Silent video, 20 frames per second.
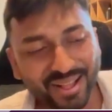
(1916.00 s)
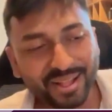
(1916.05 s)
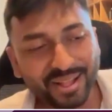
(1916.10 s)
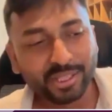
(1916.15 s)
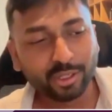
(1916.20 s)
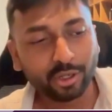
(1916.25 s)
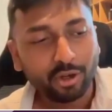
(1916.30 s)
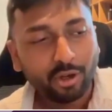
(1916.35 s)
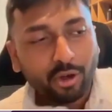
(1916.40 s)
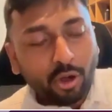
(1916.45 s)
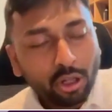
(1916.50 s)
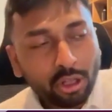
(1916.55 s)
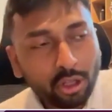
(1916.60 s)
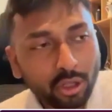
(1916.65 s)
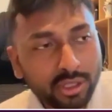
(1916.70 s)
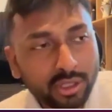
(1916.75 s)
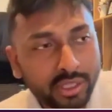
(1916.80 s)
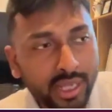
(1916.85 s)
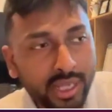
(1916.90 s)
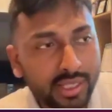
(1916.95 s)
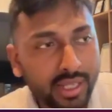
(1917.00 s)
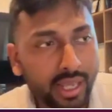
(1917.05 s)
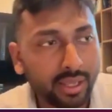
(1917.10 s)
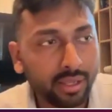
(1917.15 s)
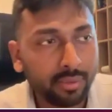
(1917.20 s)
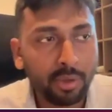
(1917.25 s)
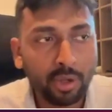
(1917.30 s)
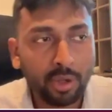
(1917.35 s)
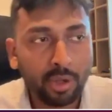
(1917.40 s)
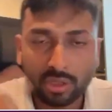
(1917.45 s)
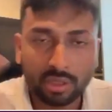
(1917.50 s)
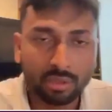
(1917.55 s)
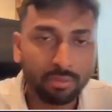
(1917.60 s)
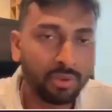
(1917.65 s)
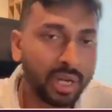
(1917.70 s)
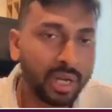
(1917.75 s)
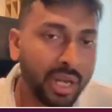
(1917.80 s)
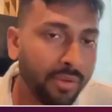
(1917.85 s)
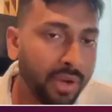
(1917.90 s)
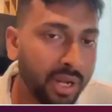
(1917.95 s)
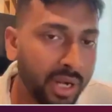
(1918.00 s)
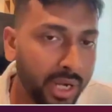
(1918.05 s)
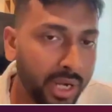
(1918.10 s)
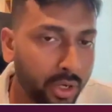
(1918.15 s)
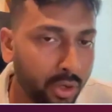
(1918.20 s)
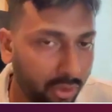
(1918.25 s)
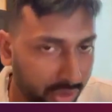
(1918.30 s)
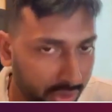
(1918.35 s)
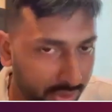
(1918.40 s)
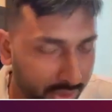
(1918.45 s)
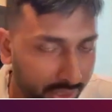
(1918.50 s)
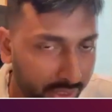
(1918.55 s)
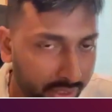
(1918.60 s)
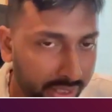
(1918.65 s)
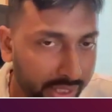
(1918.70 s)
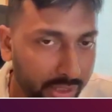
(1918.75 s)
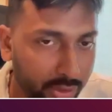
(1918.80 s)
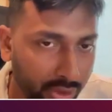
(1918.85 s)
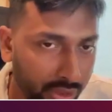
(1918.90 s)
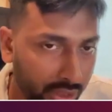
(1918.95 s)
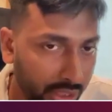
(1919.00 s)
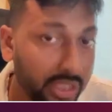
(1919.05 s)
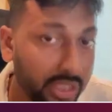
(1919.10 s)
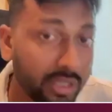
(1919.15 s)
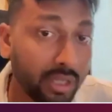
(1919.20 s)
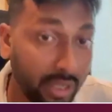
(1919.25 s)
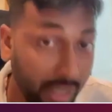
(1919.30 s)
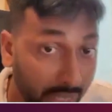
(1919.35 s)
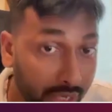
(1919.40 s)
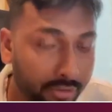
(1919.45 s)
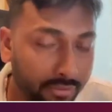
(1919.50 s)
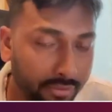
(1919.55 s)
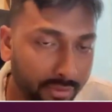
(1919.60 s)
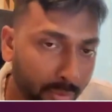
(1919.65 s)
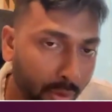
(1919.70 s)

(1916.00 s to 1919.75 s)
So all those things, like, because we never had a token there, right? So it's a kind of a